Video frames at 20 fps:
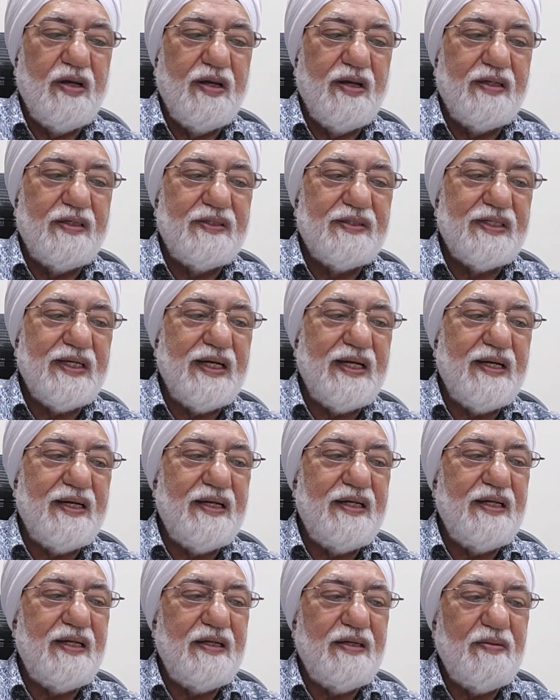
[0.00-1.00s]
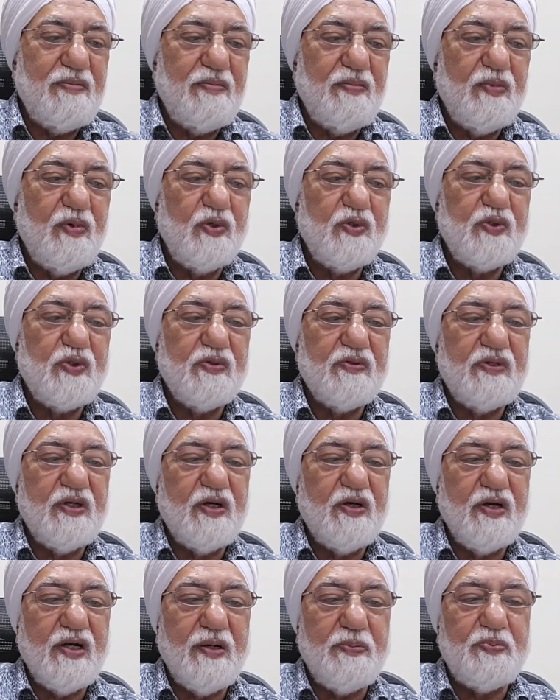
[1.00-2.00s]
Sadly, most of the
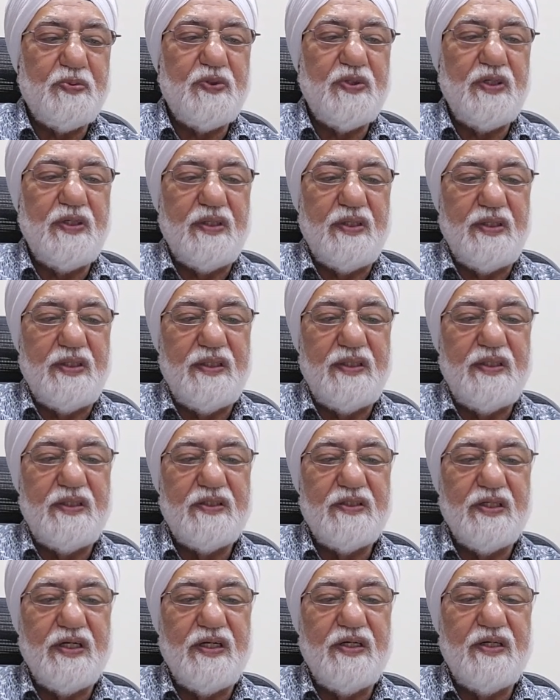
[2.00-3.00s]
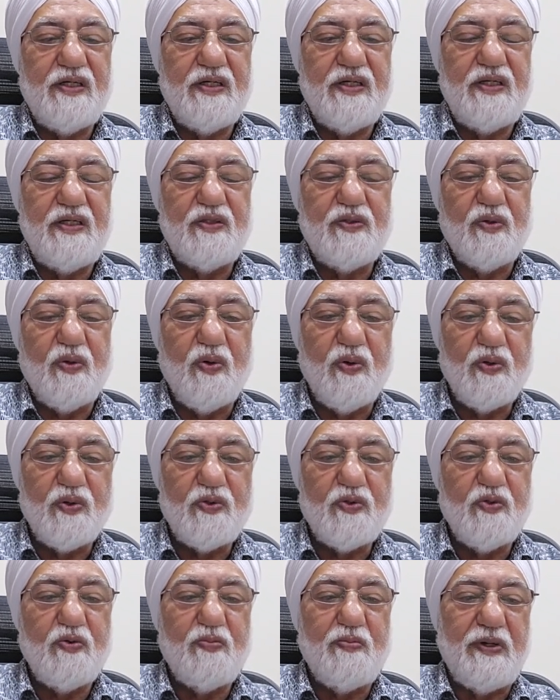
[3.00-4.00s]
corruption in this country is
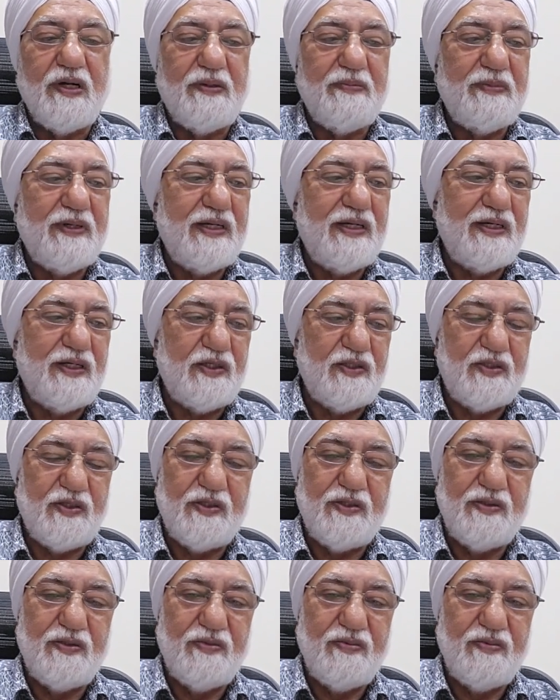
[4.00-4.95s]
also by Malays.